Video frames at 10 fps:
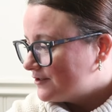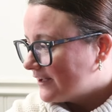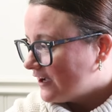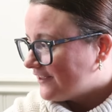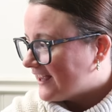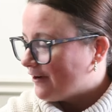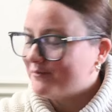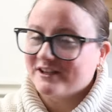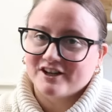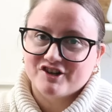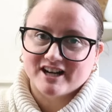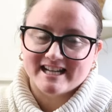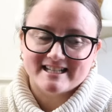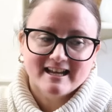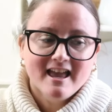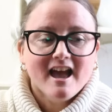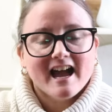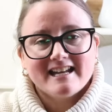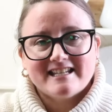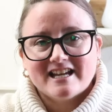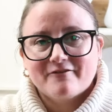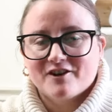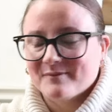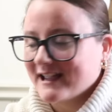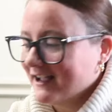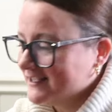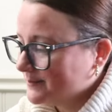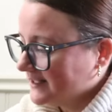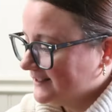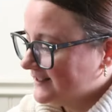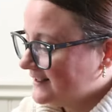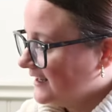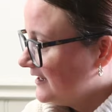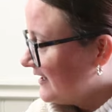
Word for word: so I thought that that would be a great idea for my husband's